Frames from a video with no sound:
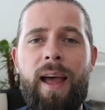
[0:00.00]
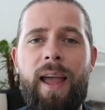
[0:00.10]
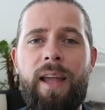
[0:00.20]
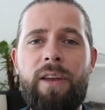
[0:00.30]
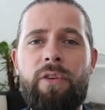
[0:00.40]

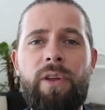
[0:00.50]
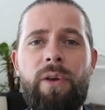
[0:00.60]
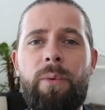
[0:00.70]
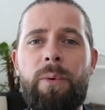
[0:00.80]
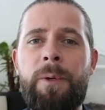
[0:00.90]

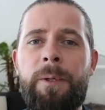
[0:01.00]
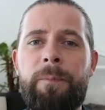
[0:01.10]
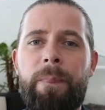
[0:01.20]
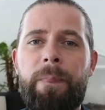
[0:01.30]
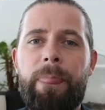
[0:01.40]
HQ.
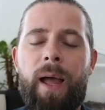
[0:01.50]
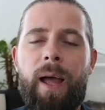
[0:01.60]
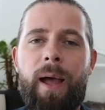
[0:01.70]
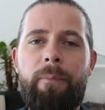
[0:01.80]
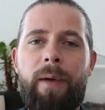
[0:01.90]

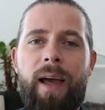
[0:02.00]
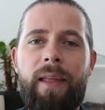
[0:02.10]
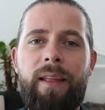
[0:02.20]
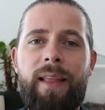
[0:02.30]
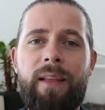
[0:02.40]
I
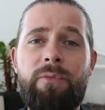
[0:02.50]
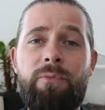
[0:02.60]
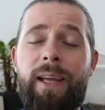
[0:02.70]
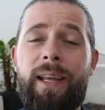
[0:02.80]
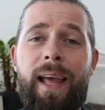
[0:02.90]
think that's
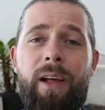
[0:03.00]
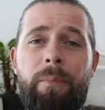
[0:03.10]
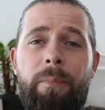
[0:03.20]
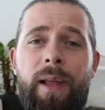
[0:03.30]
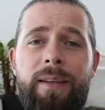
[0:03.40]
really going to
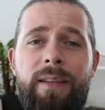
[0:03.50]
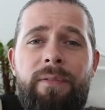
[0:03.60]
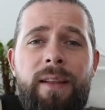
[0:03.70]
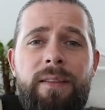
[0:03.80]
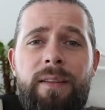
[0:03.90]
help, like,
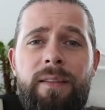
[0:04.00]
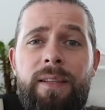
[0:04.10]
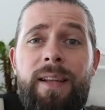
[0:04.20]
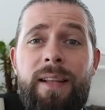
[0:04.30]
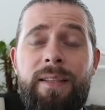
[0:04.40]

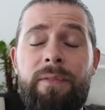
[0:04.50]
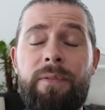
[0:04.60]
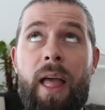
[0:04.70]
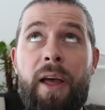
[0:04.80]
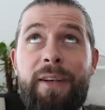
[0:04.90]

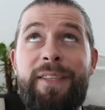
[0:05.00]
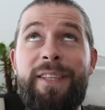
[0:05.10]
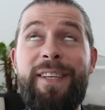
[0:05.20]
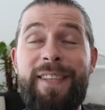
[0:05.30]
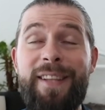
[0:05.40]

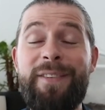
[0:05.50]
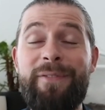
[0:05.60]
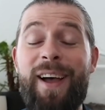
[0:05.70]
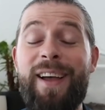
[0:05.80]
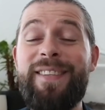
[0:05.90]

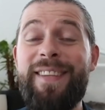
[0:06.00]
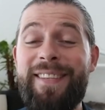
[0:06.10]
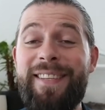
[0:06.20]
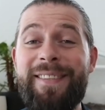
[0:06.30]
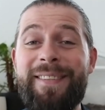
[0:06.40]
de-densify
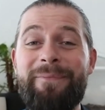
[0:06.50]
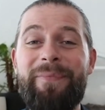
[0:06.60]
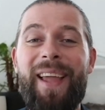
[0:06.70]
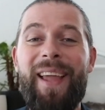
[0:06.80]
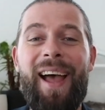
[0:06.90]
cities,
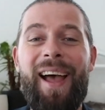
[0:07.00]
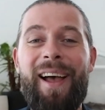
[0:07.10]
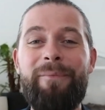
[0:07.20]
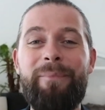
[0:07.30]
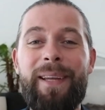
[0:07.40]

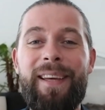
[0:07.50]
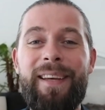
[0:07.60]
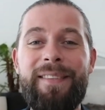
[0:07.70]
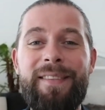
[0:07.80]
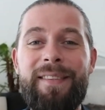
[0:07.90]

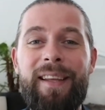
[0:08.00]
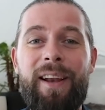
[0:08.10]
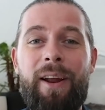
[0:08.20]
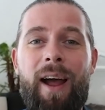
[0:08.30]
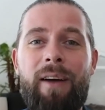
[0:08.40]
because,
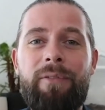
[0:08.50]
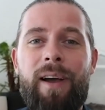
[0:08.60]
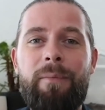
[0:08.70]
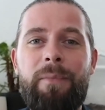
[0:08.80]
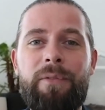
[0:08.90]
you know,
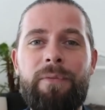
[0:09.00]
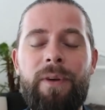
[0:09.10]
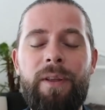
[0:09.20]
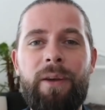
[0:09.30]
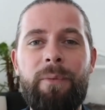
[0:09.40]
how much
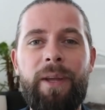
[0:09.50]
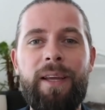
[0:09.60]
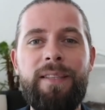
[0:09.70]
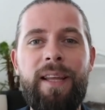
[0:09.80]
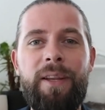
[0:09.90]
further can we
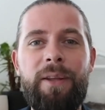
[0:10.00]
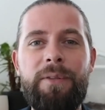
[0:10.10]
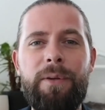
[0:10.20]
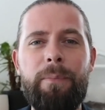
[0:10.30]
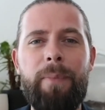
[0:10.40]
continue
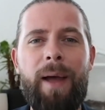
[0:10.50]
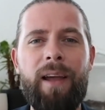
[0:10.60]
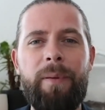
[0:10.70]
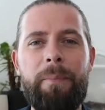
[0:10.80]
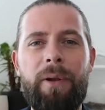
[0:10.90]
to
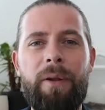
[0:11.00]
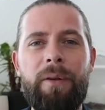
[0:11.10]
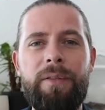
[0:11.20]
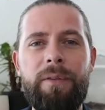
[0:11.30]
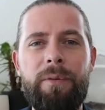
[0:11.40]
pack people
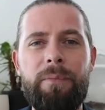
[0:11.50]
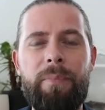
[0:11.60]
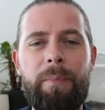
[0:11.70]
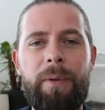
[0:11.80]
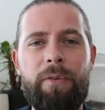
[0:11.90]
onto
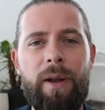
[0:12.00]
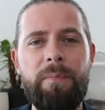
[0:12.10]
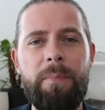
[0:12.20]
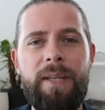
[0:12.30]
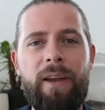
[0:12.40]
public
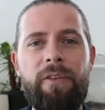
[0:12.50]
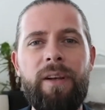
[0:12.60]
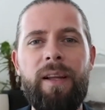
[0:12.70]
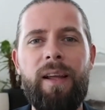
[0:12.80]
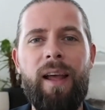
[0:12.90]

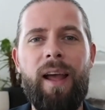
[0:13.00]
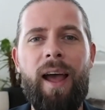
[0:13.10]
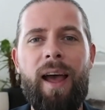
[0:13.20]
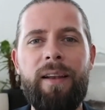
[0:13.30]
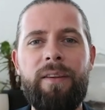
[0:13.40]
transportation
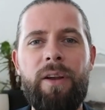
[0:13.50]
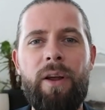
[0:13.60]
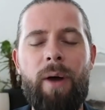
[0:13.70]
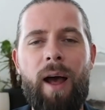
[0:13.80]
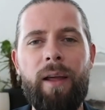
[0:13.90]
and, you
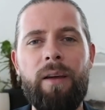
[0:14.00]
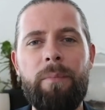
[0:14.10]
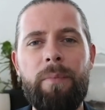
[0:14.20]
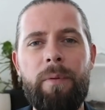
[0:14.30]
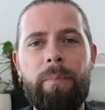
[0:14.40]
know, hike
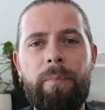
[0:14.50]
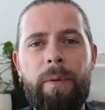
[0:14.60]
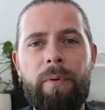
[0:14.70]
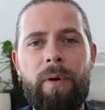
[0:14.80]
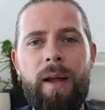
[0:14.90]
up
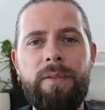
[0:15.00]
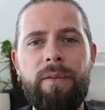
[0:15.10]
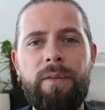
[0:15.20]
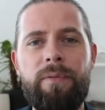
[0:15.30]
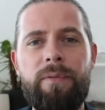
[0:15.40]
the price
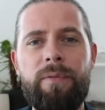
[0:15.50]
of